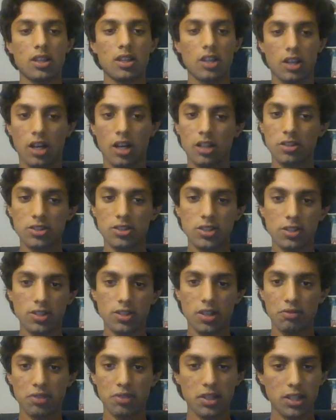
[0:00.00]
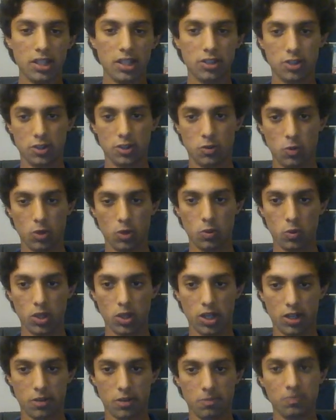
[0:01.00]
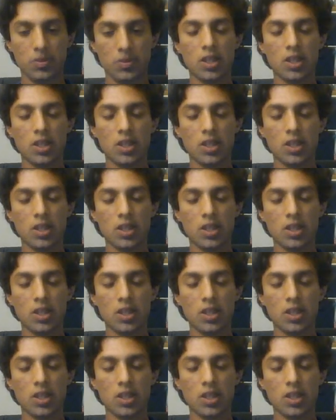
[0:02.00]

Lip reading: the colors are different, it just won't work.